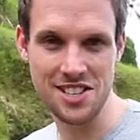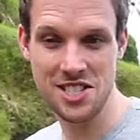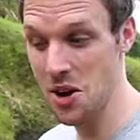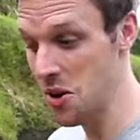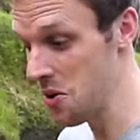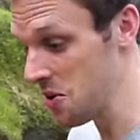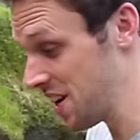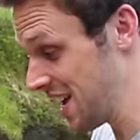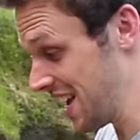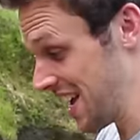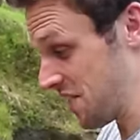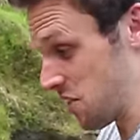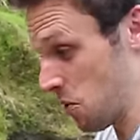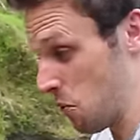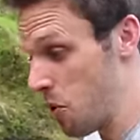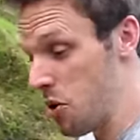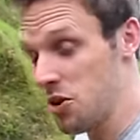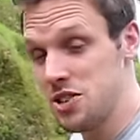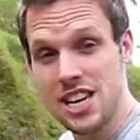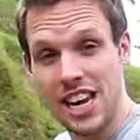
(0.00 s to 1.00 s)
So the
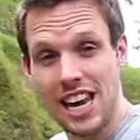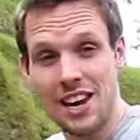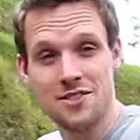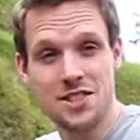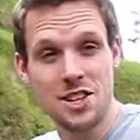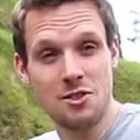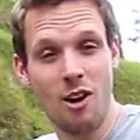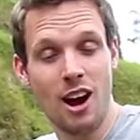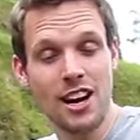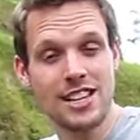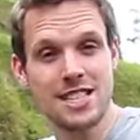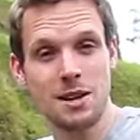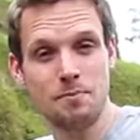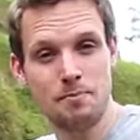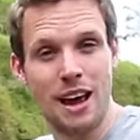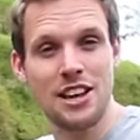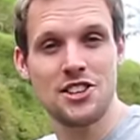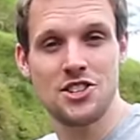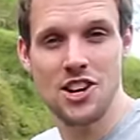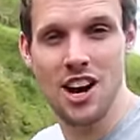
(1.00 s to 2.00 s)
water gives the rice the
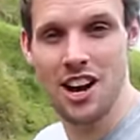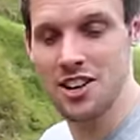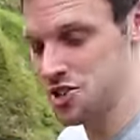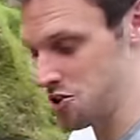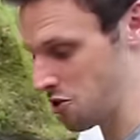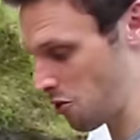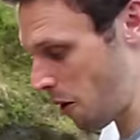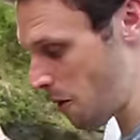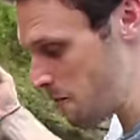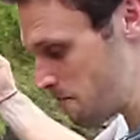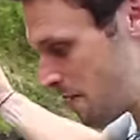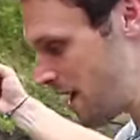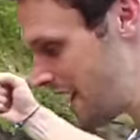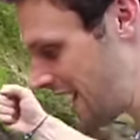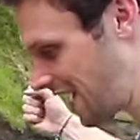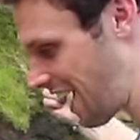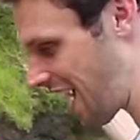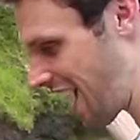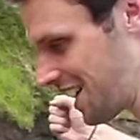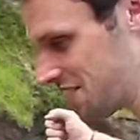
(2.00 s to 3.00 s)
best chance to grow
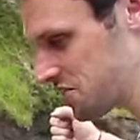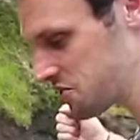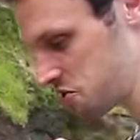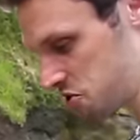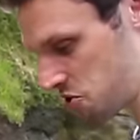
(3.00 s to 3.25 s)
big and